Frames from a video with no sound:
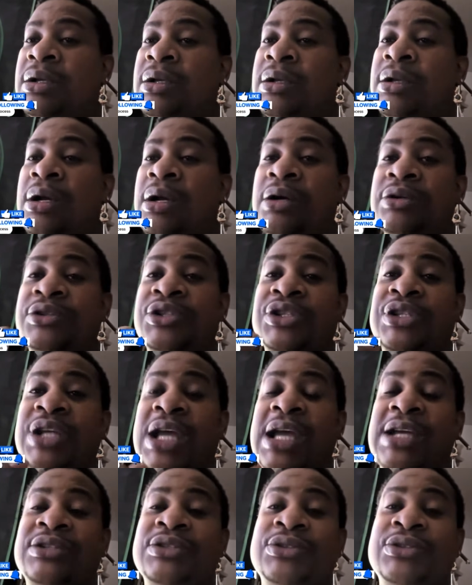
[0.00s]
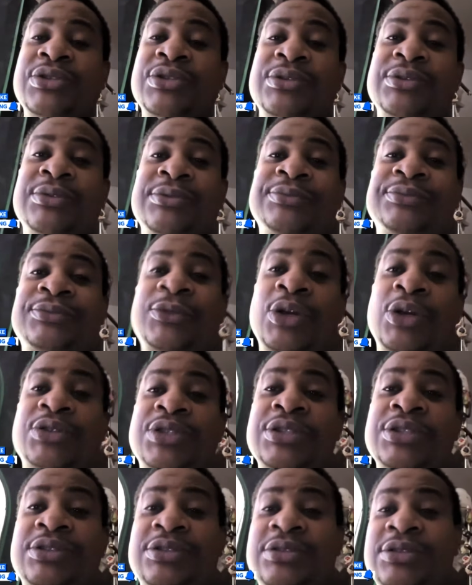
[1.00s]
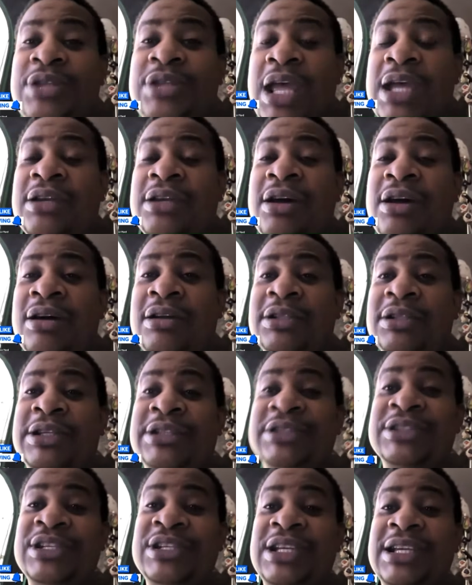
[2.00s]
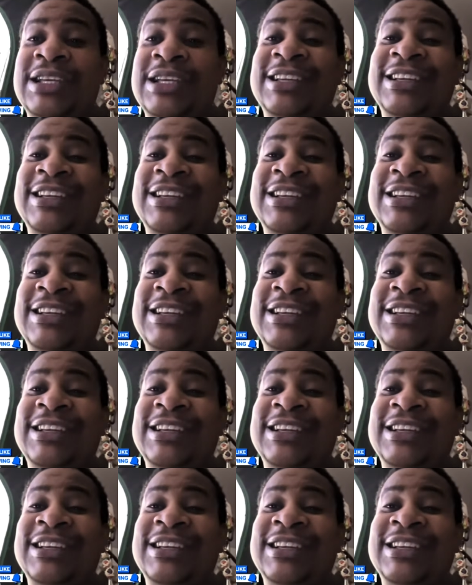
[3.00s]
Oh, she tagged you too. Oh, she tagged all us then.